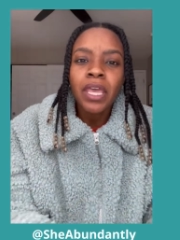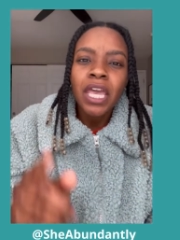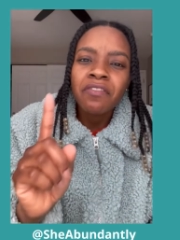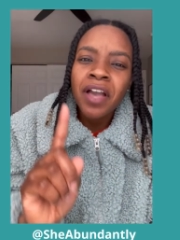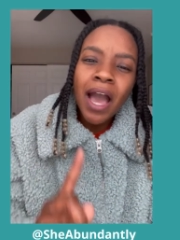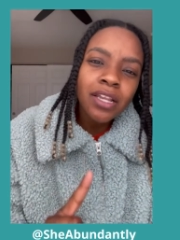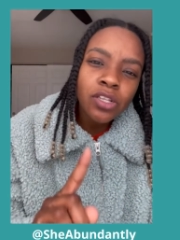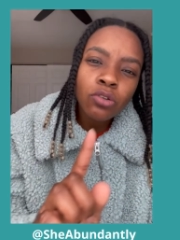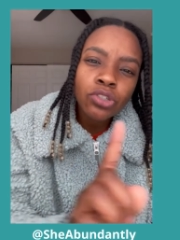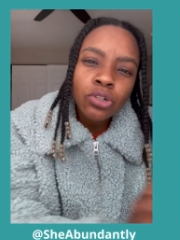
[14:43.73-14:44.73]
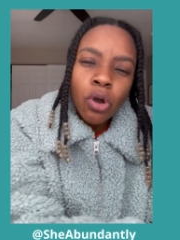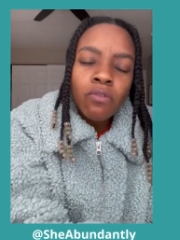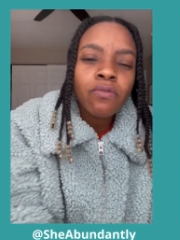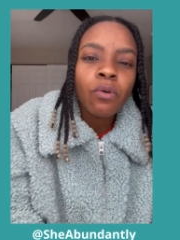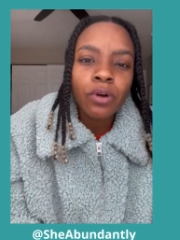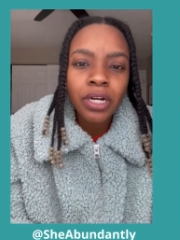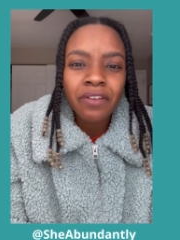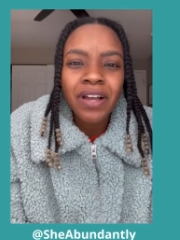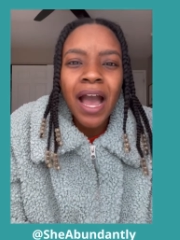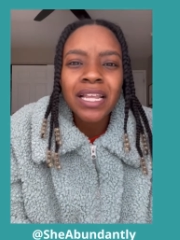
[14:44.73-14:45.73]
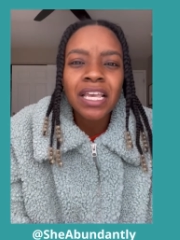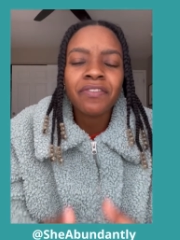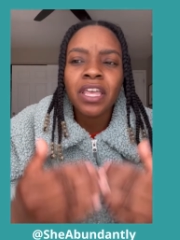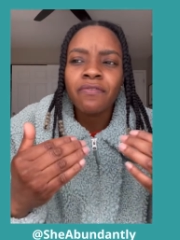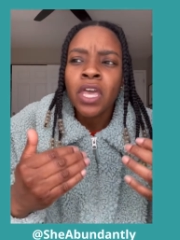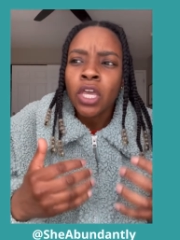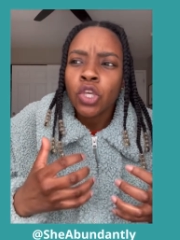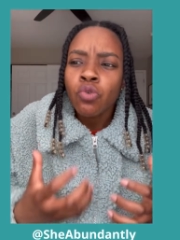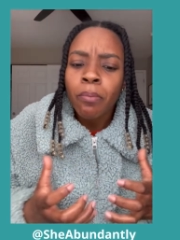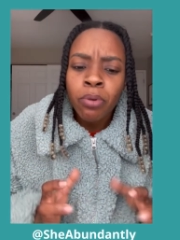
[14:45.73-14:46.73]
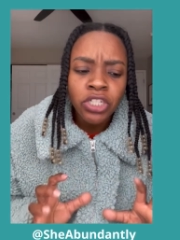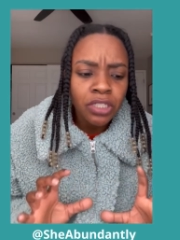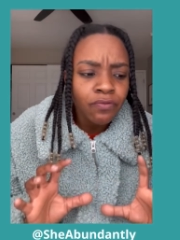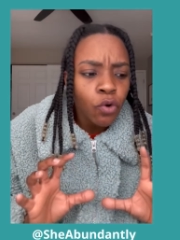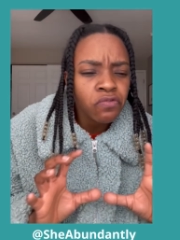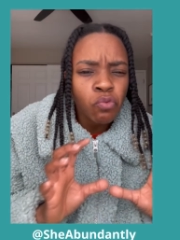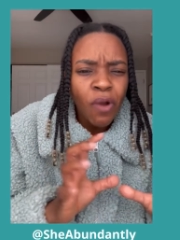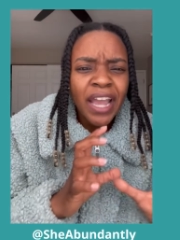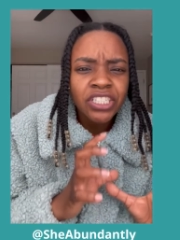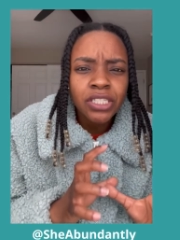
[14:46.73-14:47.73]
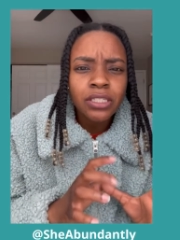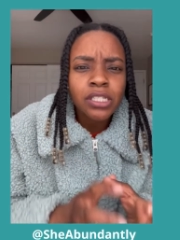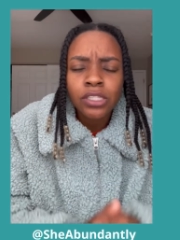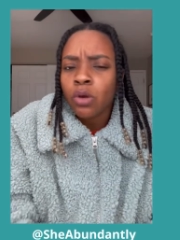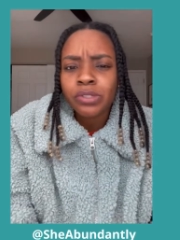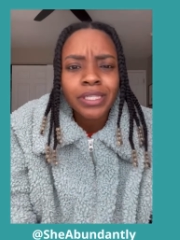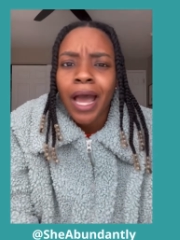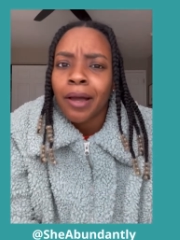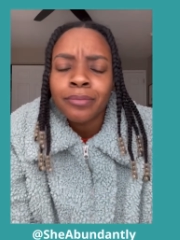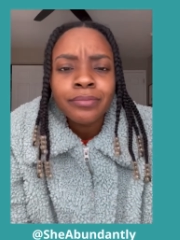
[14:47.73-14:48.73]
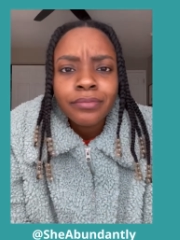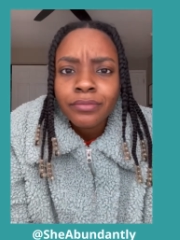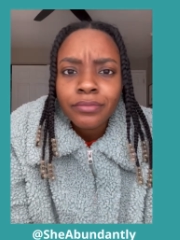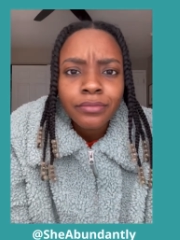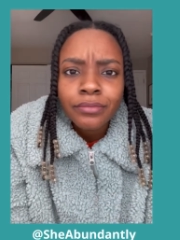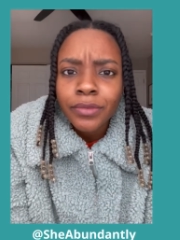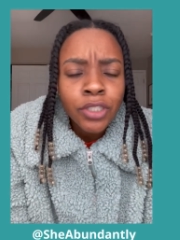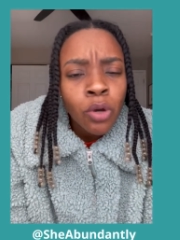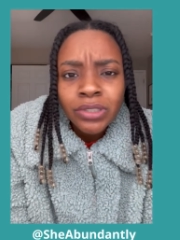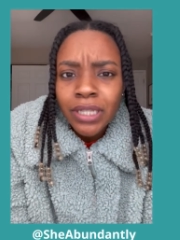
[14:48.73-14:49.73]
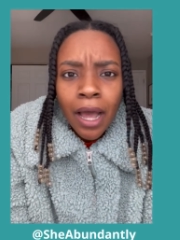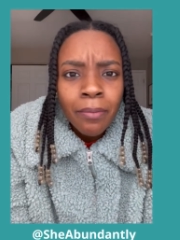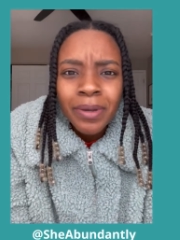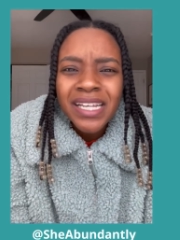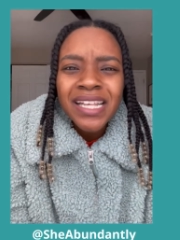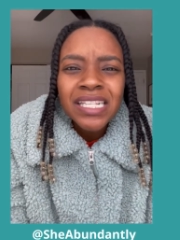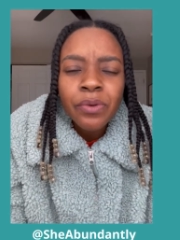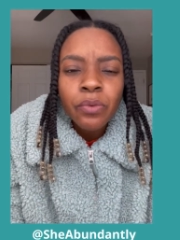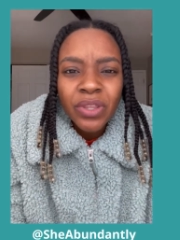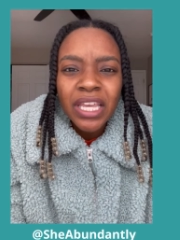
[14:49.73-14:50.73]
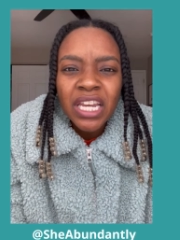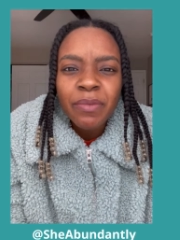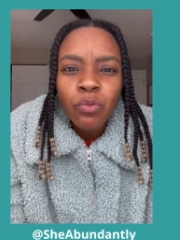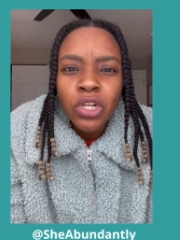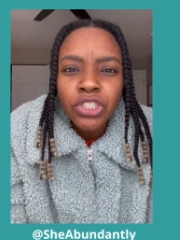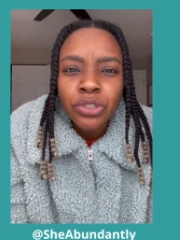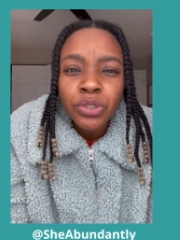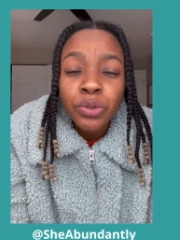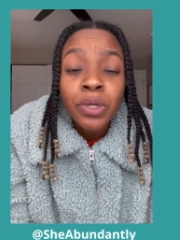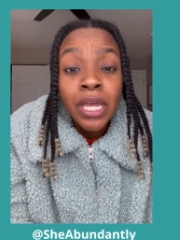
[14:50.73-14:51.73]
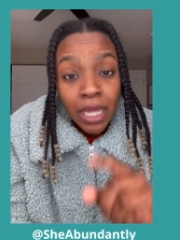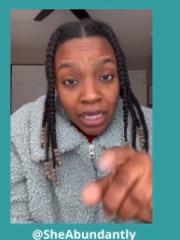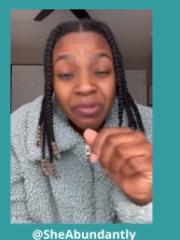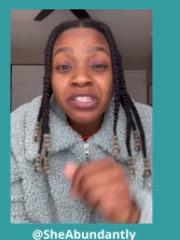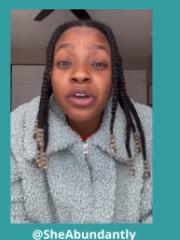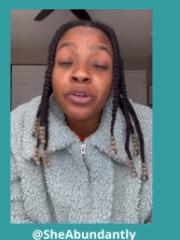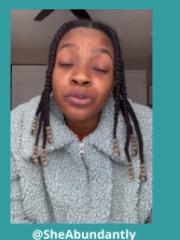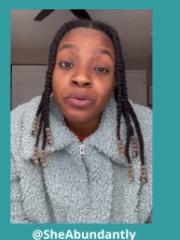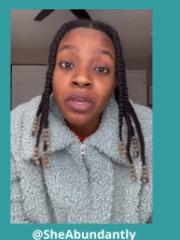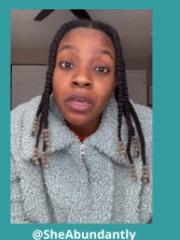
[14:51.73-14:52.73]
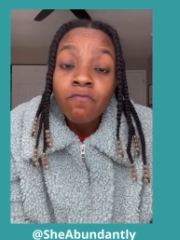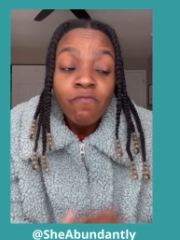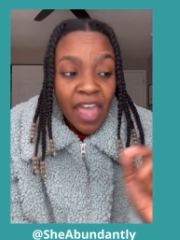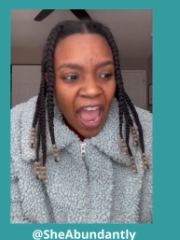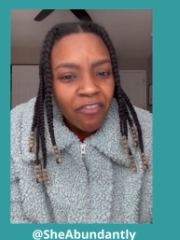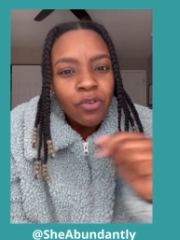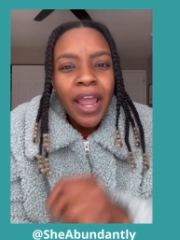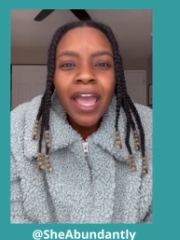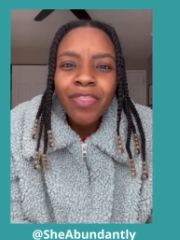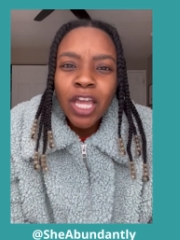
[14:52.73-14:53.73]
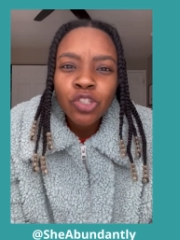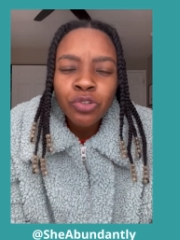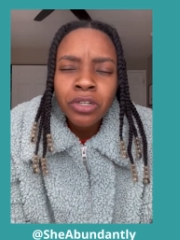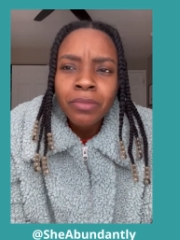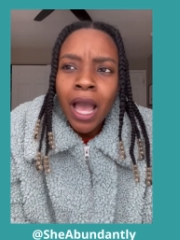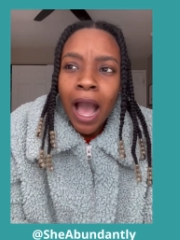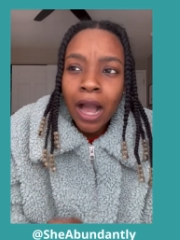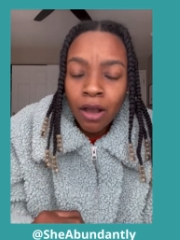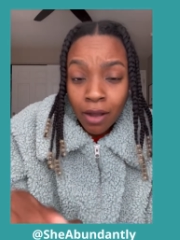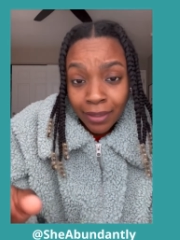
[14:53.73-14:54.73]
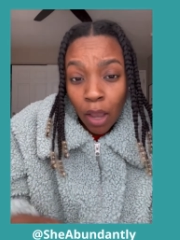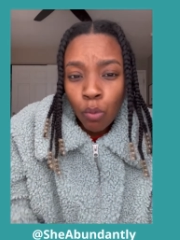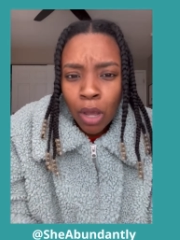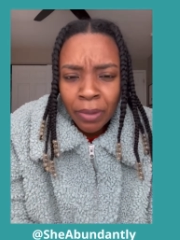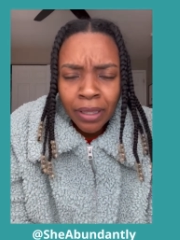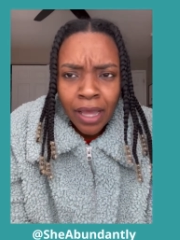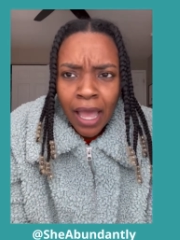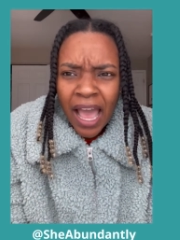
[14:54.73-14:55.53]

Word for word: If God has told you to go forward, if God, if, if you are pushing forth righteousness, don't stop. Don't stop because that's what, what the enemy wants you to do. Let me tell you, after I had that dream, I called that woman.